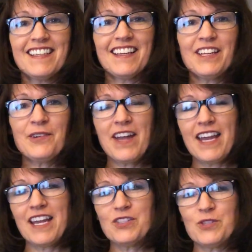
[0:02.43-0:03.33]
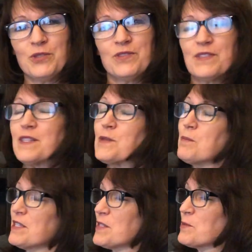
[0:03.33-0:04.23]
Hello, AHA students, it's
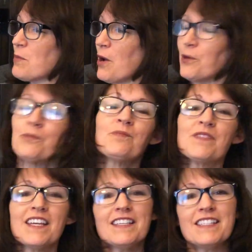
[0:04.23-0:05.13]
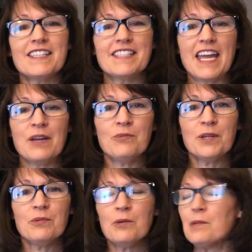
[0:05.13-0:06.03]
Mrs. Poe. Today we
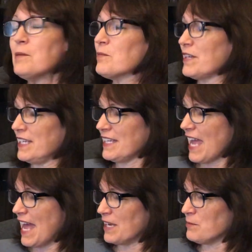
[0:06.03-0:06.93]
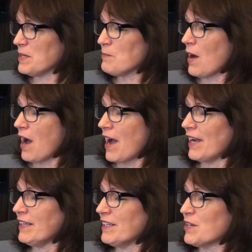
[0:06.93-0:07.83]
will be reading Enemy
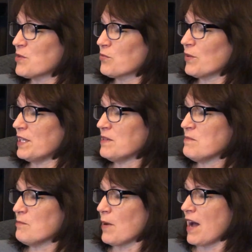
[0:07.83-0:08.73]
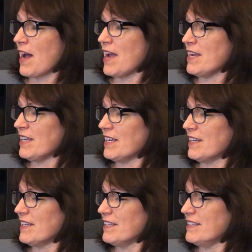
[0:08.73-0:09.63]
Pie, written by
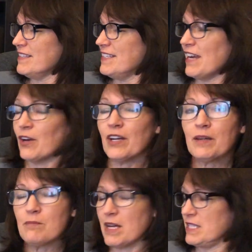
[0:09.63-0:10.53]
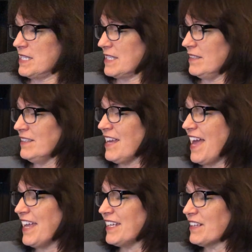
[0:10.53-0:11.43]
Derek Munson
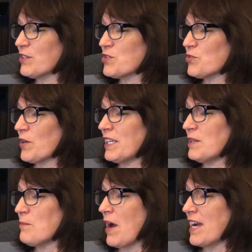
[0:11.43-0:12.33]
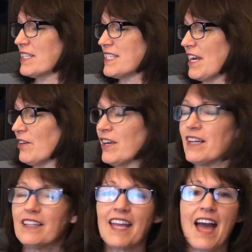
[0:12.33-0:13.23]
and illustrated by Tara
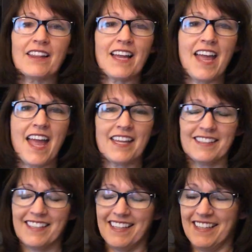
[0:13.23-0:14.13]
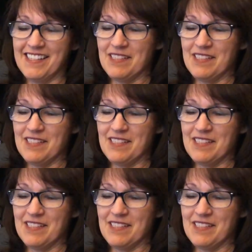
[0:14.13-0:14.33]
Callahan King.